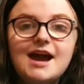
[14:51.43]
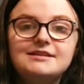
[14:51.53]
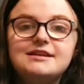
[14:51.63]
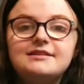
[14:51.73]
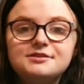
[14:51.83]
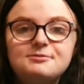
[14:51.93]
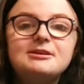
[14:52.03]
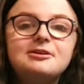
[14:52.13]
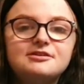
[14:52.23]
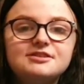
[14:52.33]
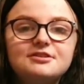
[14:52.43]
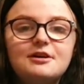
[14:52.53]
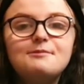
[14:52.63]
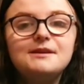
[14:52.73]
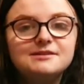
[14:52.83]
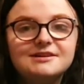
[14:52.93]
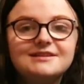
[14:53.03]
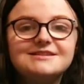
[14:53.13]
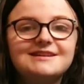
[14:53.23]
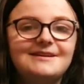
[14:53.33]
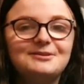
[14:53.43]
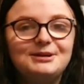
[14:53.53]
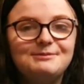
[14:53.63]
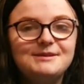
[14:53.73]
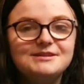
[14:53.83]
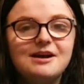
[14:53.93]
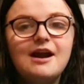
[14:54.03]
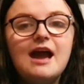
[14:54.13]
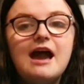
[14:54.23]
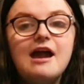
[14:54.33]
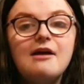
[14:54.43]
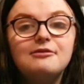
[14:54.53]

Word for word: And then his wee cousin got a pizza and his gran got a pizza. Oh God.